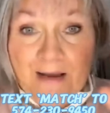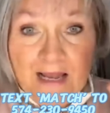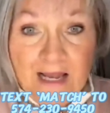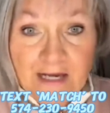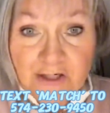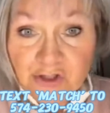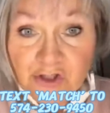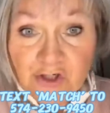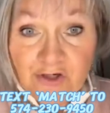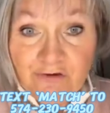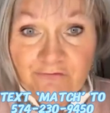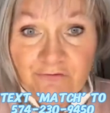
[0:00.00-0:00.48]

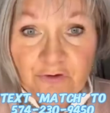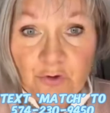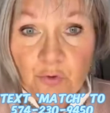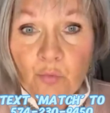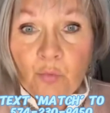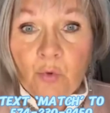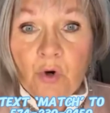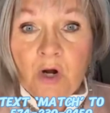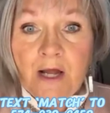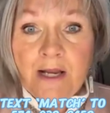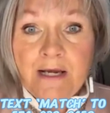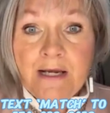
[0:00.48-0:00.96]
match if
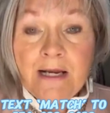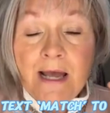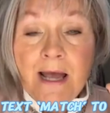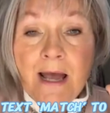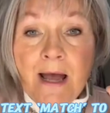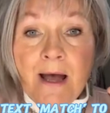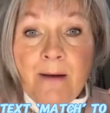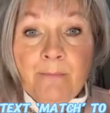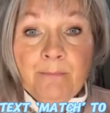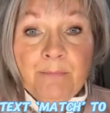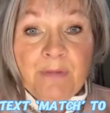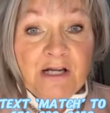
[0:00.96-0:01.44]
you want,
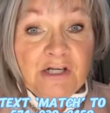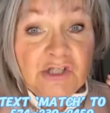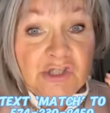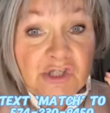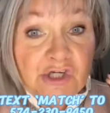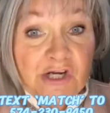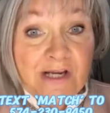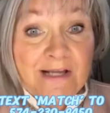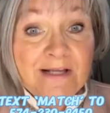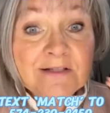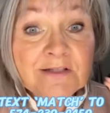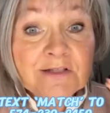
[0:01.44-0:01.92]

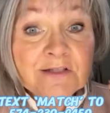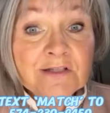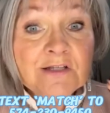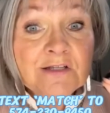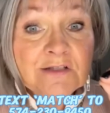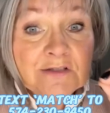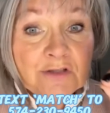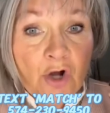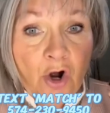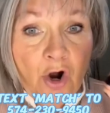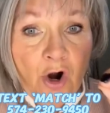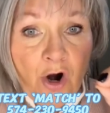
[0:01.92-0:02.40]
but
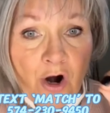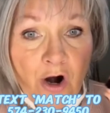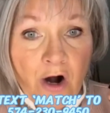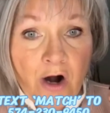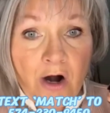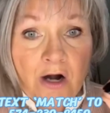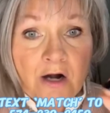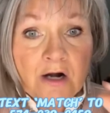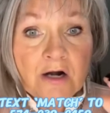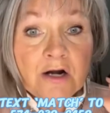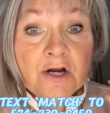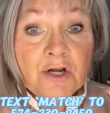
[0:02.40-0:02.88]
chances
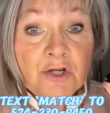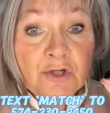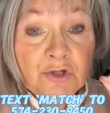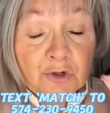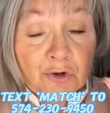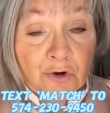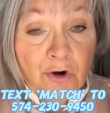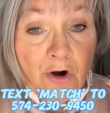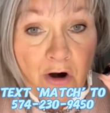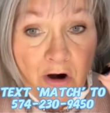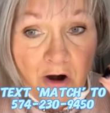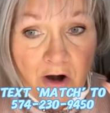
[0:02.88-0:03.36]
are
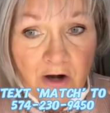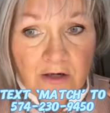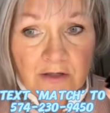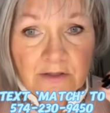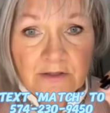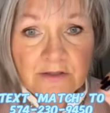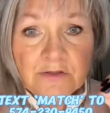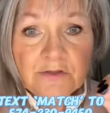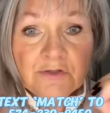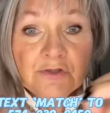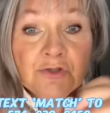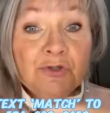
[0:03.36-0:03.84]
your
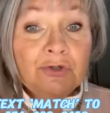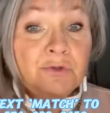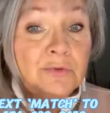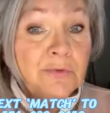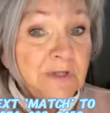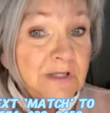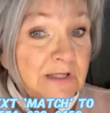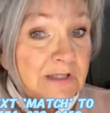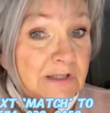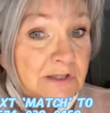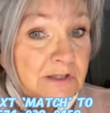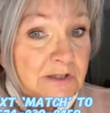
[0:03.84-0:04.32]
artist,
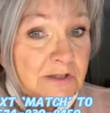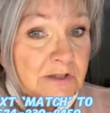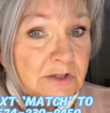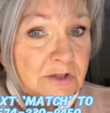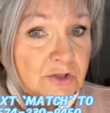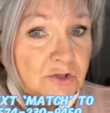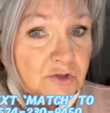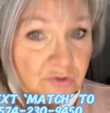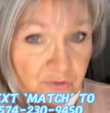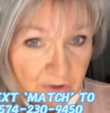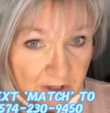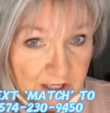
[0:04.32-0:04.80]
who is
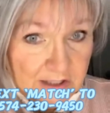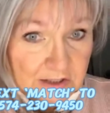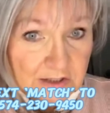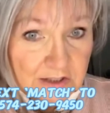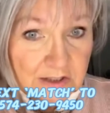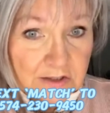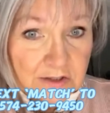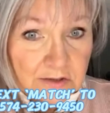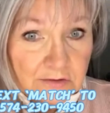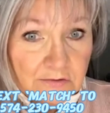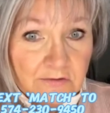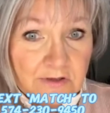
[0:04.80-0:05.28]

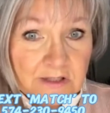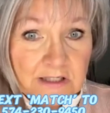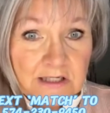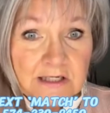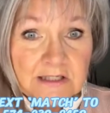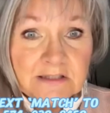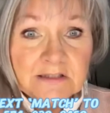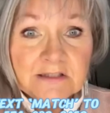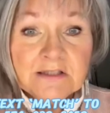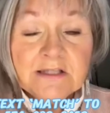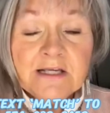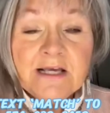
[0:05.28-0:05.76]
trained to do
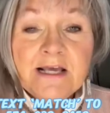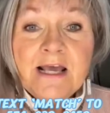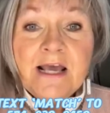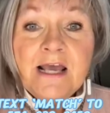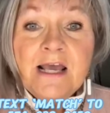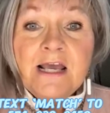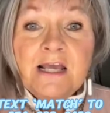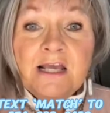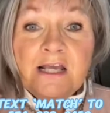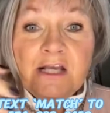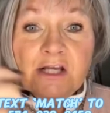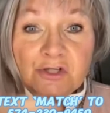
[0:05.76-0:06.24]
this,
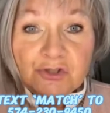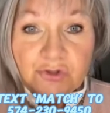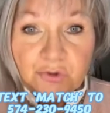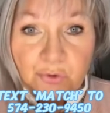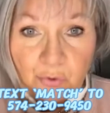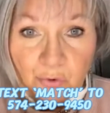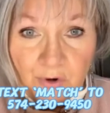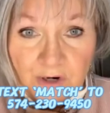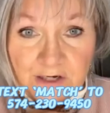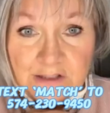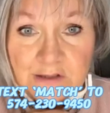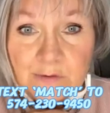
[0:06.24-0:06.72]

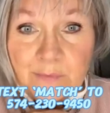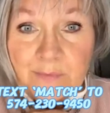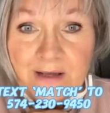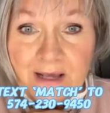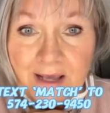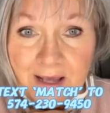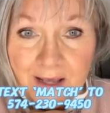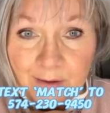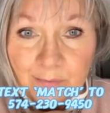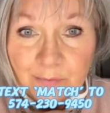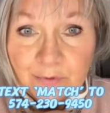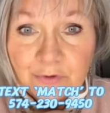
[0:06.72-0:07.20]
is going to
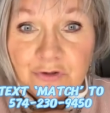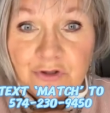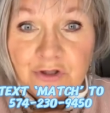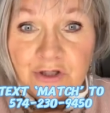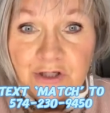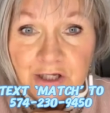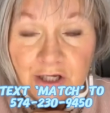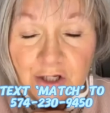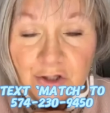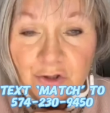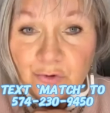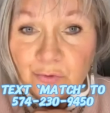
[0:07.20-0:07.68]
be able
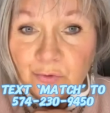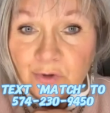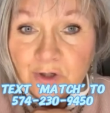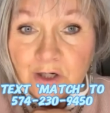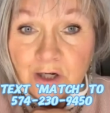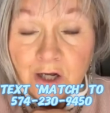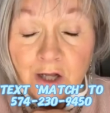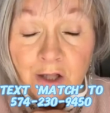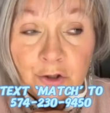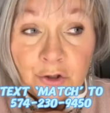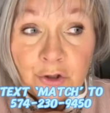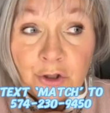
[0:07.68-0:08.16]
to get you
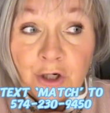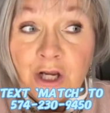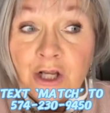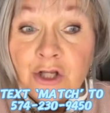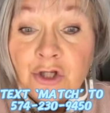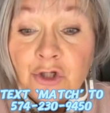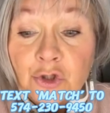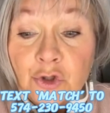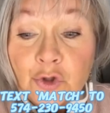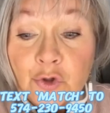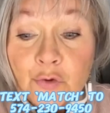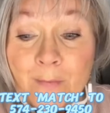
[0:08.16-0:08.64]
a color,
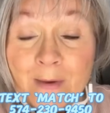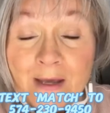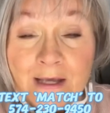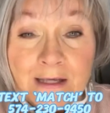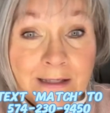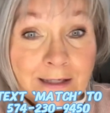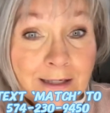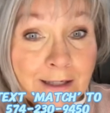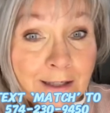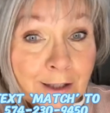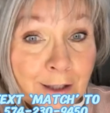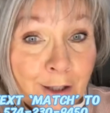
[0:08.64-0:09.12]
and you
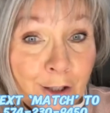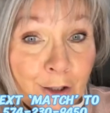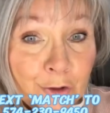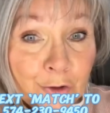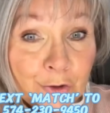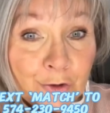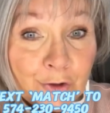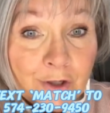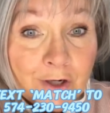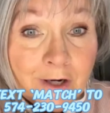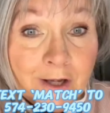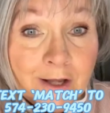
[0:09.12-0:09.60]
may get a
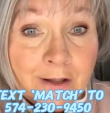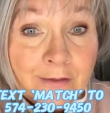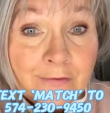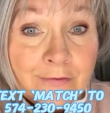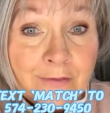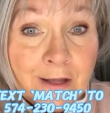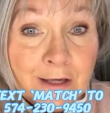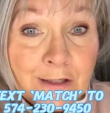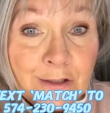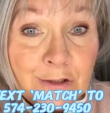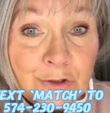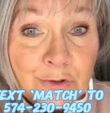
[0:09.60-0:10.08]
color
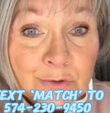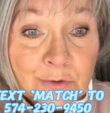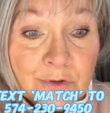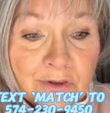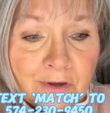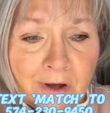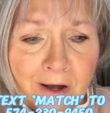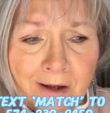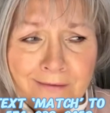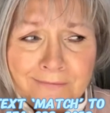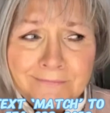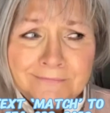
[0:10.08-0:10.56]
that
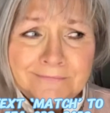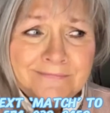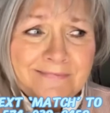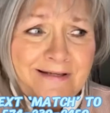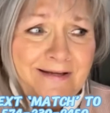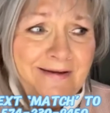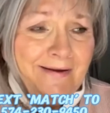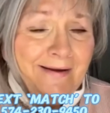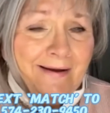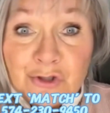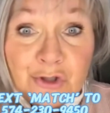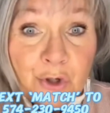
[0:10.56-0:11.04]
you thought,
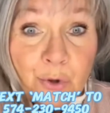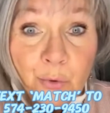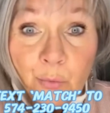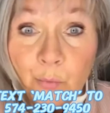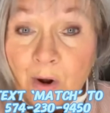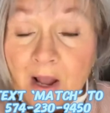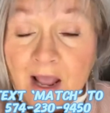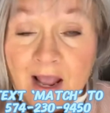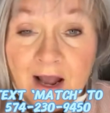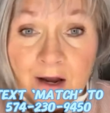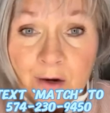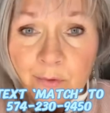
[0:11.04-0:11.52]
there's no
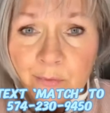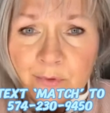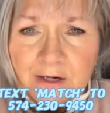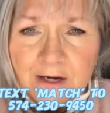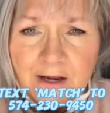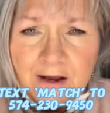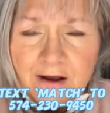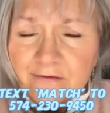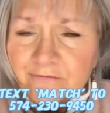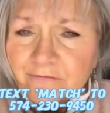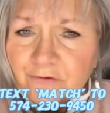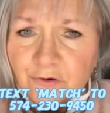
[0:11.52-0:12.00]
way I
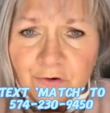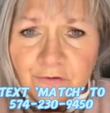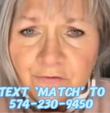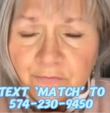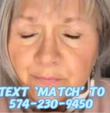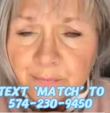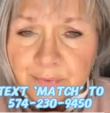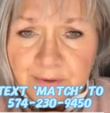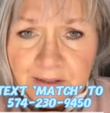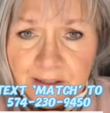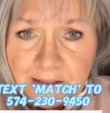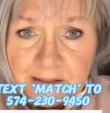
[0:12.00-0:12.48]
would ever
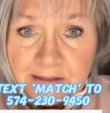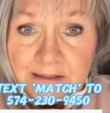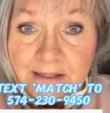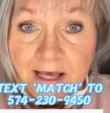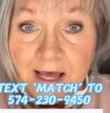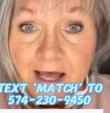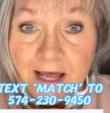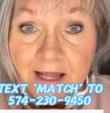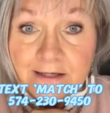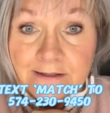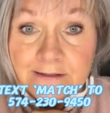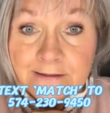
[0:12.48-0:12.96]
have picked
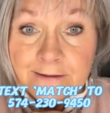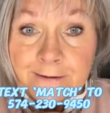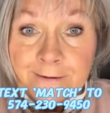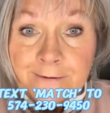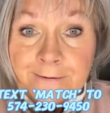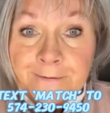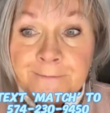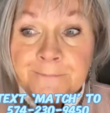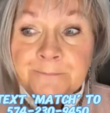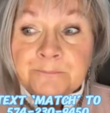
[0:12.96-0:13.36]
that.